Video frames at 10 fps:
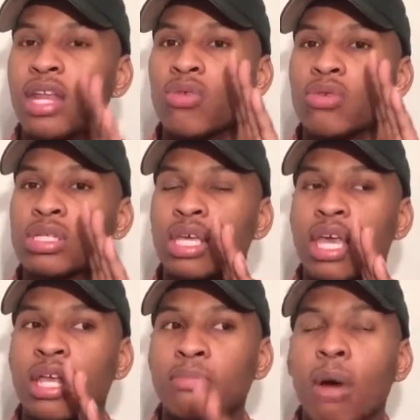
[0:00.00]
and it was
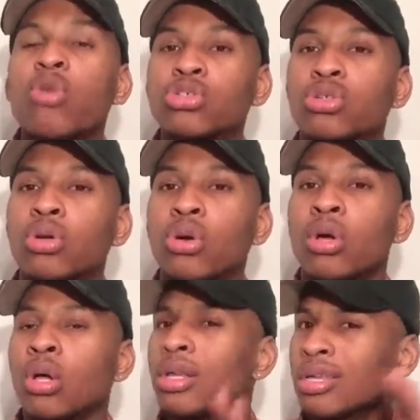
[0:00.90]
emotional.
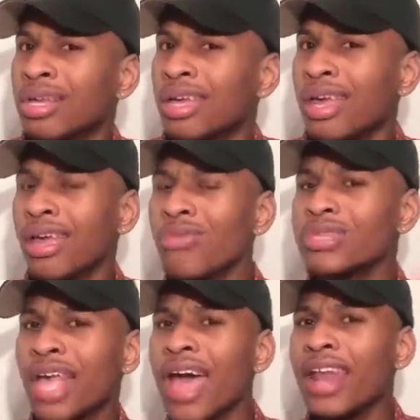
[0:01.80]
It
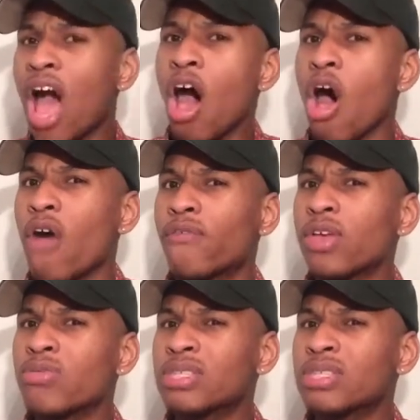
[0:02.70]
was kind of off.